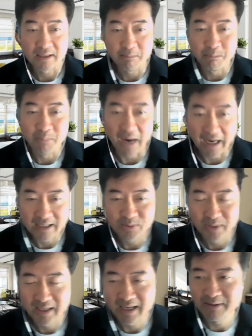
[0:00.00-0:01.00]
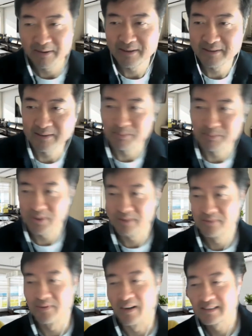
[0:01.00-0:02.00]
binary and how a computer
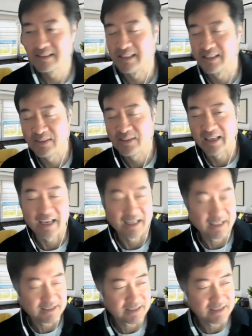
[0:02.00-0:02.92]
function. Okay, yeah, this is